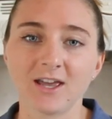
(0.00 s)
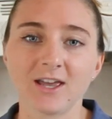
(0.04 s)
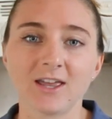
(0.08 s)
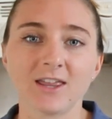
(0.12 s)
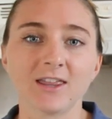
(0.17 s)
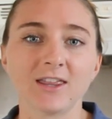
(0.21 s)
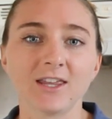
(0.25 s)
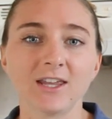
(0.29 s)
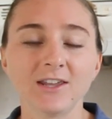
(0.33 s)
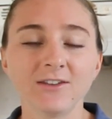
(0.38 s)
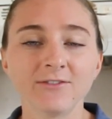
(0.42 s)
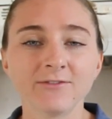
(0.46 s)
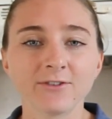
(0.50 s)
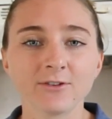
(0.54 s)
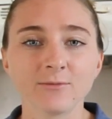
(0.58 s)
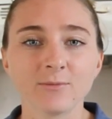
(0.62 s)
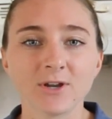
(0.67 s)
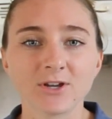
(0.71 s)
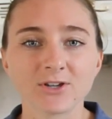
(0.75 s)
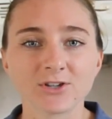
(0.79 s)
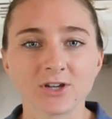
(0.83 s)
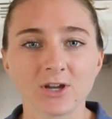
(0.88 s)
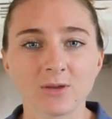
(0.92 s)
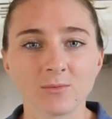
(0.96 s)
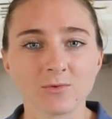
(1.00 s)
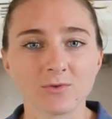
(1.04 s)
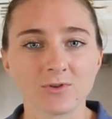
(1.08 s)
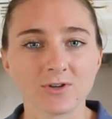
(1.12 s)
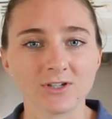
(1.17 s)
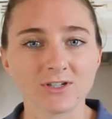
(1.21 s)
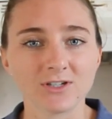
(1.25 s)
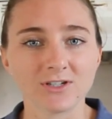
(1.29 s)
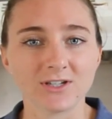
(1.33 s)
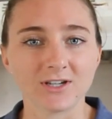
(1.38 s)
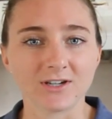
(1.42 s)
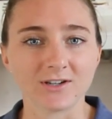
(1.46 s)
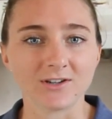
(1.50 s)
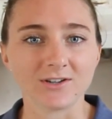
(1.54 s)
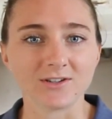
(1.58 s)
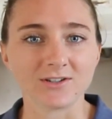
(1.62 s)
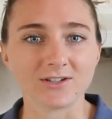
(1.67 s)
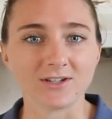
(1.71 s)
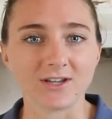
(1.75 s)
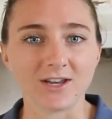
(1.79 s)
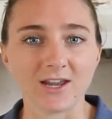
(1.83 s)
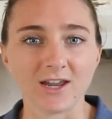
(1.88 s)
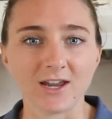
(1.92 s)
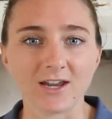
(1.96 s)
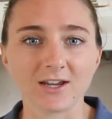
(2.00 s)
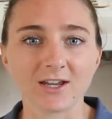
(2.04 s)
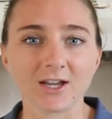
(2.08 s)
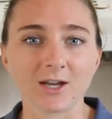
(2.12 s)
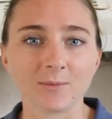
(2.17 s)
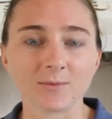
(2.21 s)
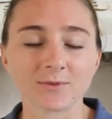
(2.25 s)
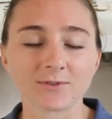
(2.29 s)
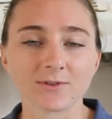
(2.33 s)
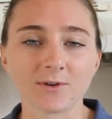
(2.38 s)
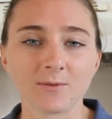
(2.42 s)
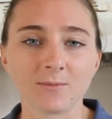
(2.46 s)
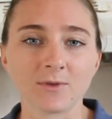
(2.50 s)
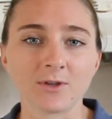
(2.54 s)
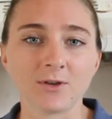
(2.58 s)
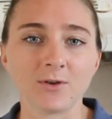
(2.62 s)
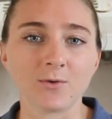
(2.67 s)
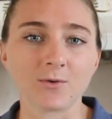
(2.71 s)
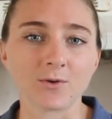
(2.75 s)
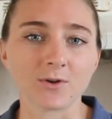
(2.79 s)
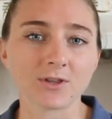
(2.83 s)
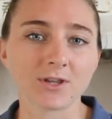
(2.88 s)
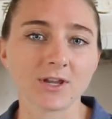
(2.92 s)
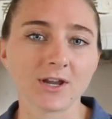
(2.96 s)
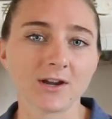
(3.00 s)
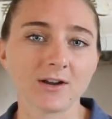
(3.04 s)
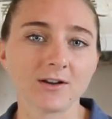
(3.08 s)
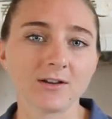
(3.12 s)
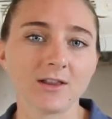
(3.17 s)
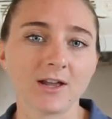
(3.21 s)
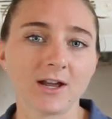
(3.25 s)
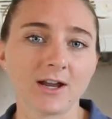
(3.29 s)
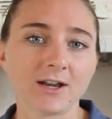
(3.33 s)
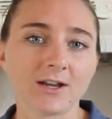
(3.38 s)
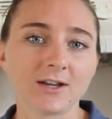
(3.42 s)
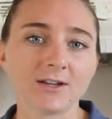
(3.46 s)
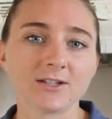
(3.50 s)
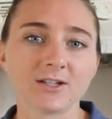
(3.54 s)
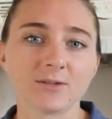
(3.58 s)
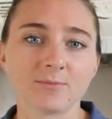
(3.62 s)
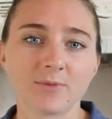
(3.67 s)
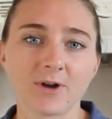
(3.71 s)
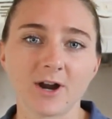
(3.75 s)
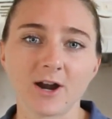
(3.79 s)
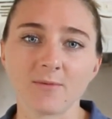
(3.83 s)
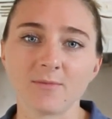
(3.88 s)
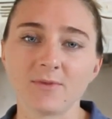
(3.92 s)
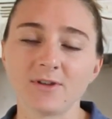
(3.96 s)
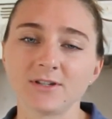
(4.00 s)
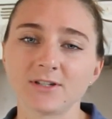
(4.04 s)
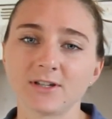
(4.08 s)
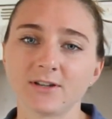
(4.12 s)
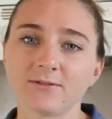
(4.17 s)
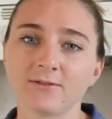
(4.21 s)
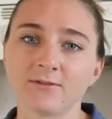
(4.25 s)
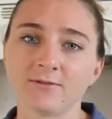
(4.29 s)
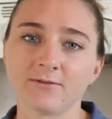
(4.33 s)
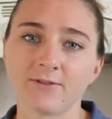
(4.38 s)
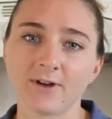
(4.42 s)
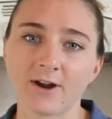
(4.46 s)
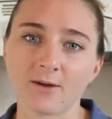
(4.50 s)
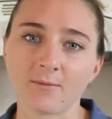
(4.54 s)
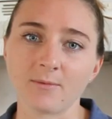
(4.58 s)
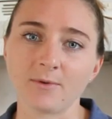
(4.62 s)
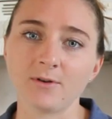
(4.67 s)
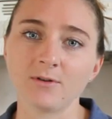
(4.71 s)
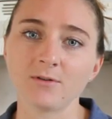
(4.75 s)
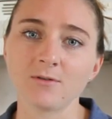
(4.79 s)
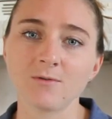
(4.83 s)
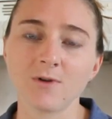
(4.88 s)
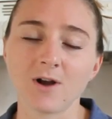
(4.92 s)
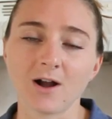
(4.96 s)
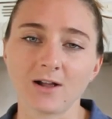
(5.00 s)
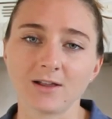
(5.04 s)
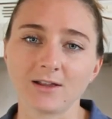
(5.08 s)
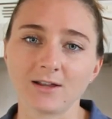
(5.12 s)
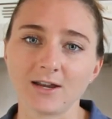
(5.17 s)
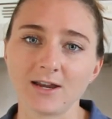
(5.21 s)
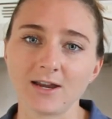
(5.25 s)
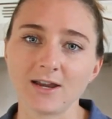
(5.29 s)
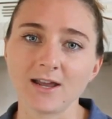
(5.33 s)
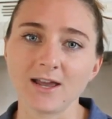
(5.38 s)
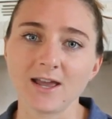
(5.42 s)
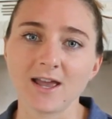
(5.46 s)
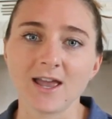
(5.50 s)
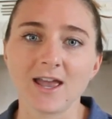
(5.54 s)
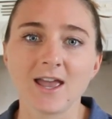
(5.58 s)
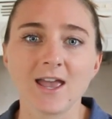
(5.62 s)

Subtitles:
The information I'm going to tell you today comes from the North Carolina Department of Environmental Quality,